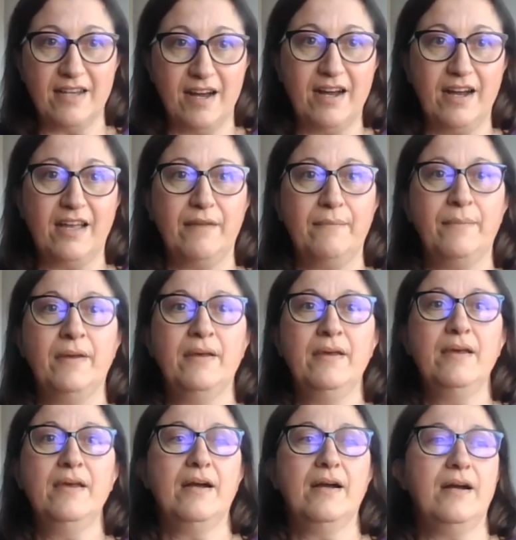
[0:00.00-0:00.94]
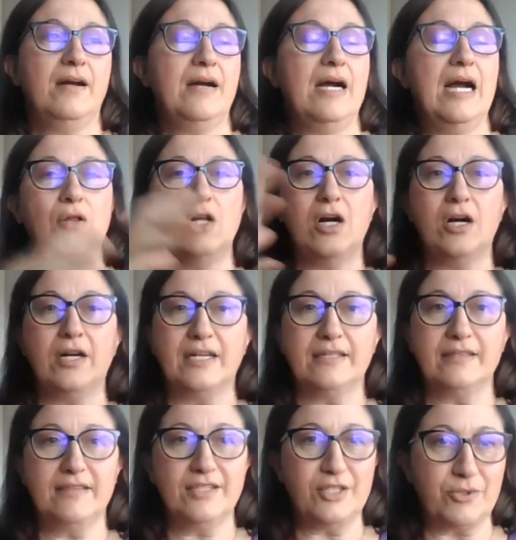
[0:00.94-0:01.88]
time, how
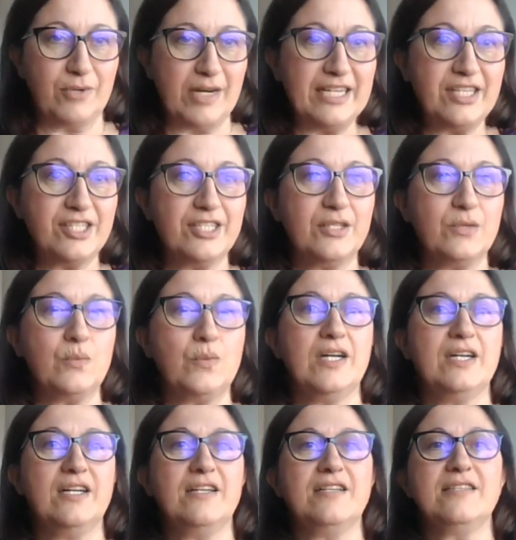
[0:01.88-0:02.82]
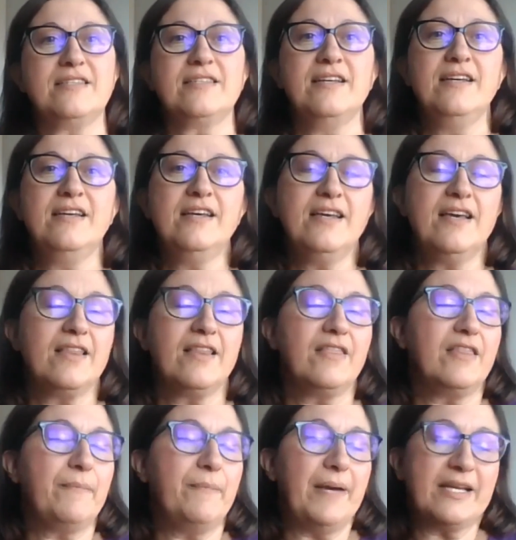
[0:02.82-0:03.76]
long the duration was.
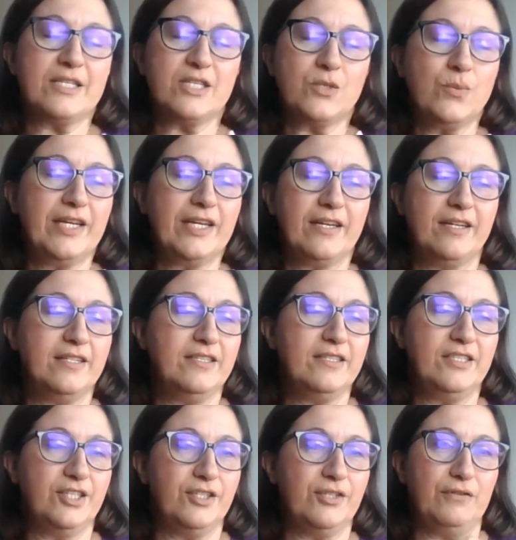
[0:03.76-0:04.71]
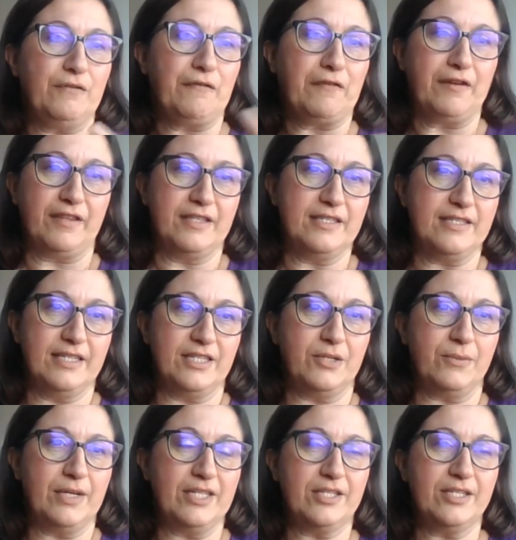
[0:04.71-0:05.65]
The best we can do for
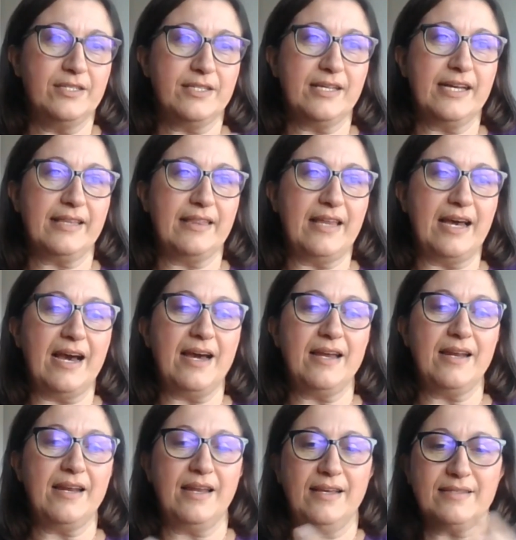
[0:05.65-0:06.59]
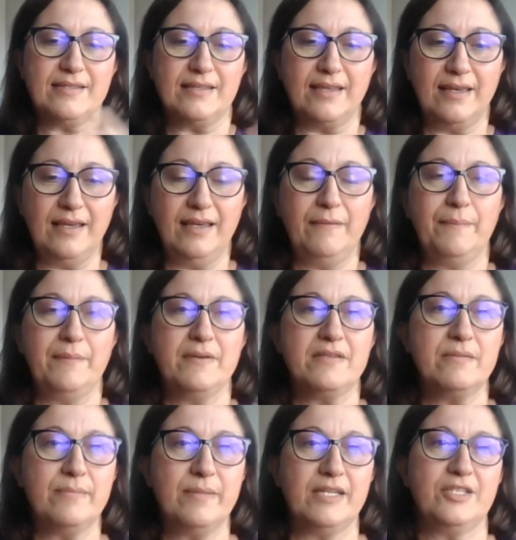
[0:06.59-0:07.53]
situations like that is keep
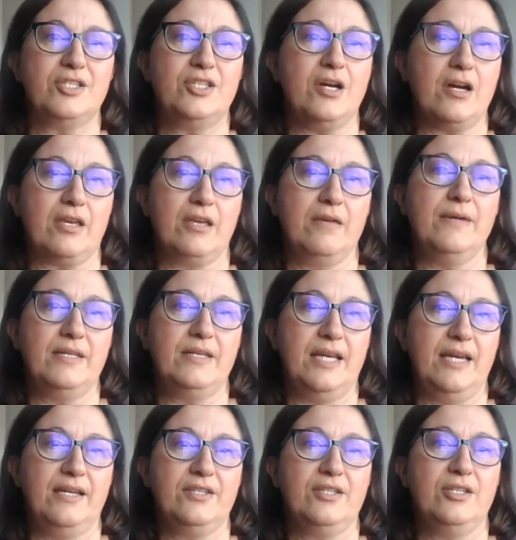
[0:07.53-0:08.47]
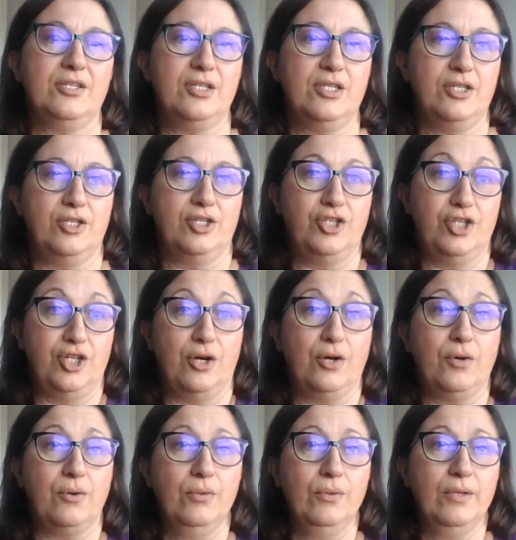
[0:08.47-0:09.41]
as much documentation to
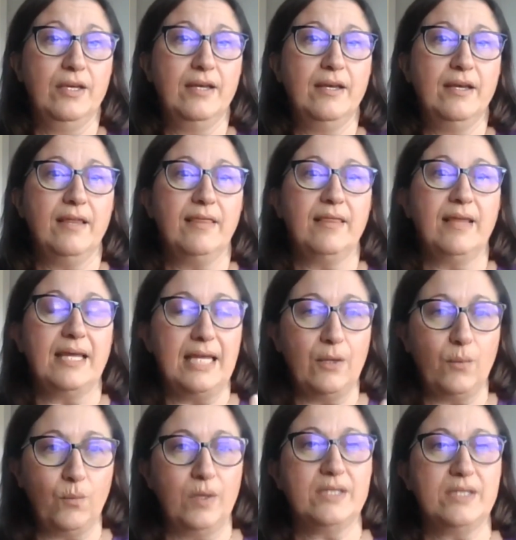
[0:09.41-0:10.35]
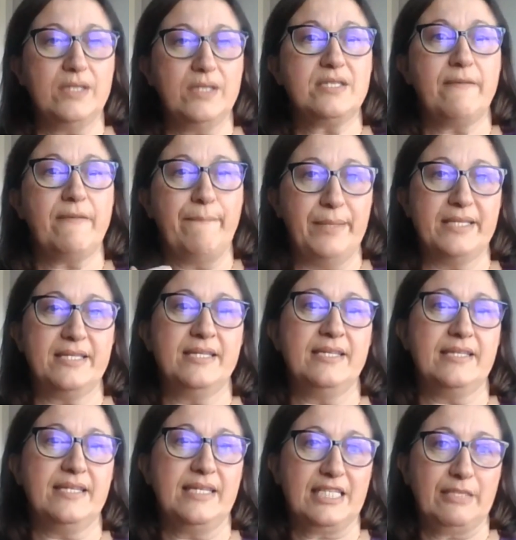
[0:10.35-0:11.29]
show that it was a
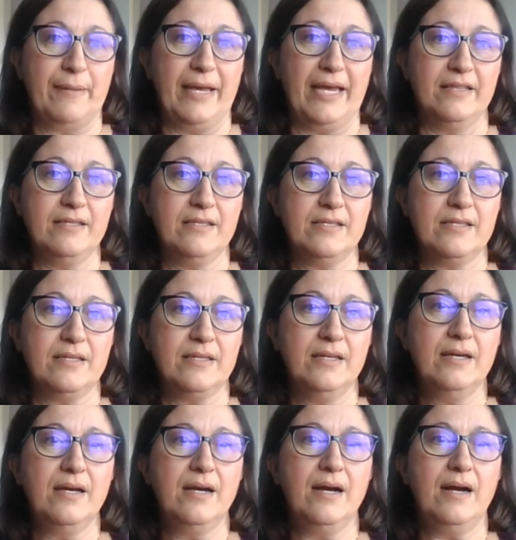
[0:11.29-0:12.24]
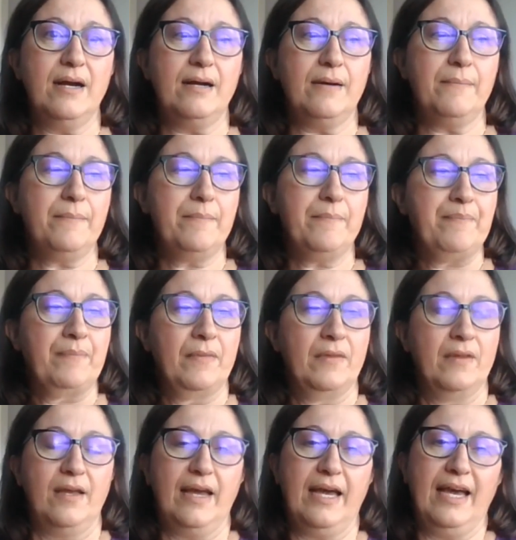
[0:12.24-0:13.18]
business expense. Um,
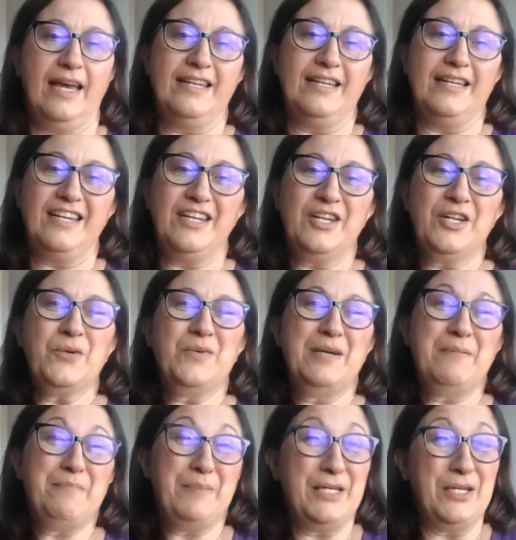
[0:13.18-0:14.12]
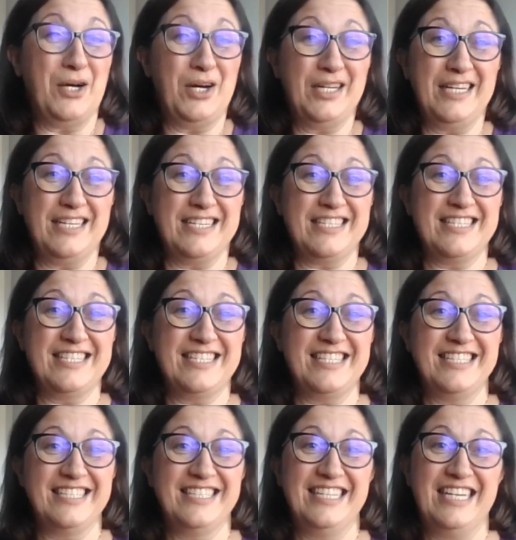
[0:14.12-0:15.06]
and you know what? Be
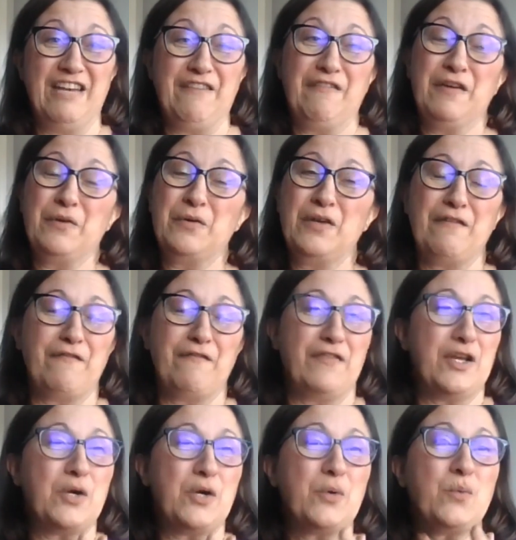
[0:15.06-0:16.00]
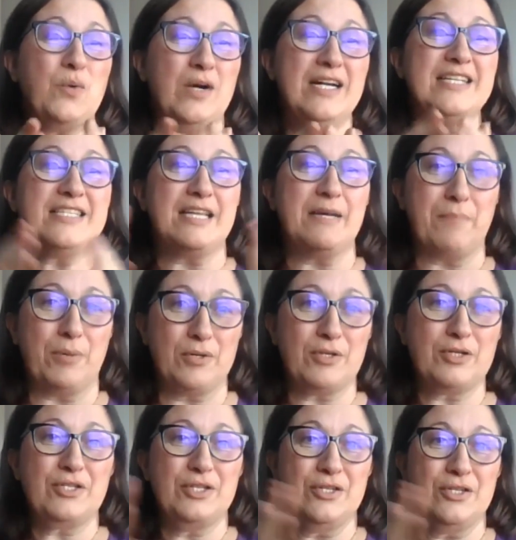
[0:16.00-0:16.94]
honest. If there was a
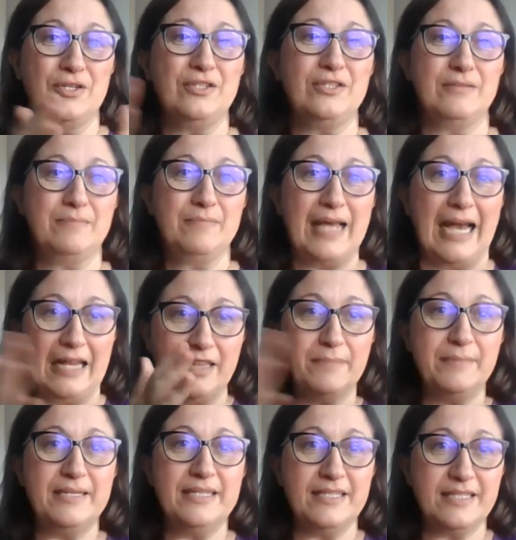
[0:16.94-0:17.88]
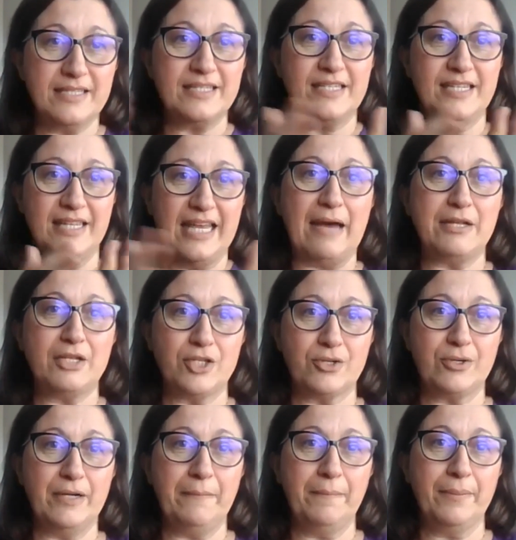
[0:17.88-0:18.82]
personal element to that
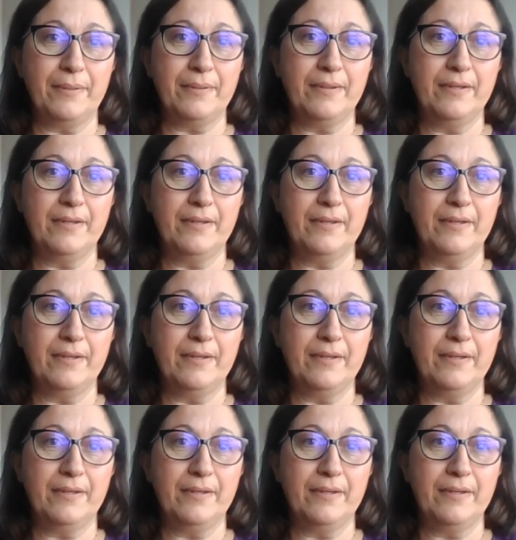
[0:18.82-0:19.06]
trip,